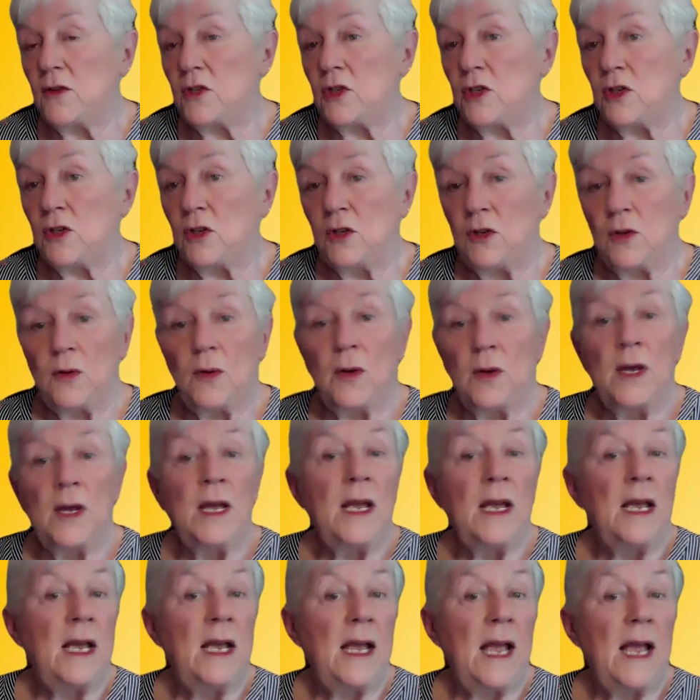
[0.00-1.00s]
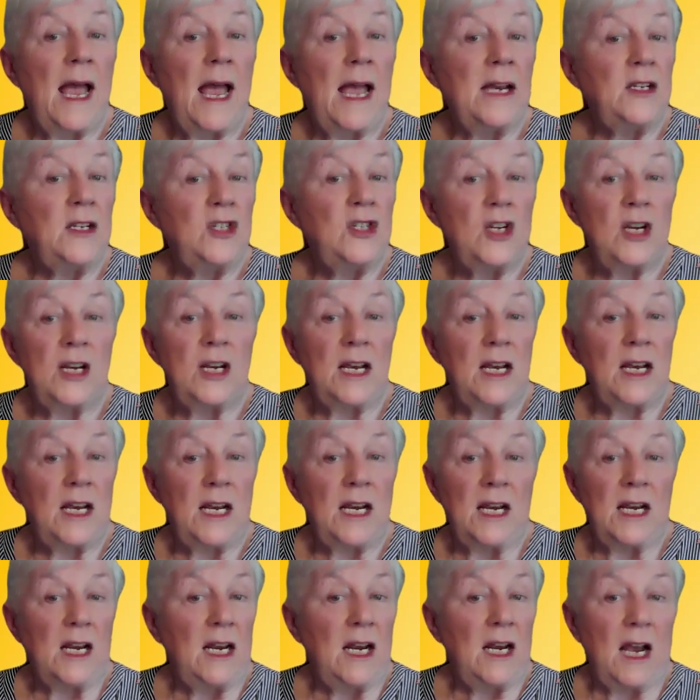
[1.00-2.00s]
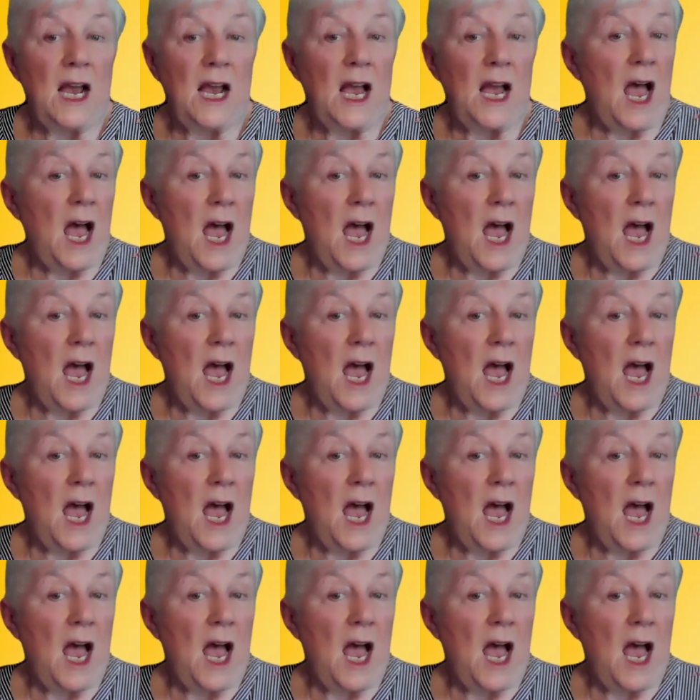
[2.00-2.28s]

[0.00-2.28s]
to HE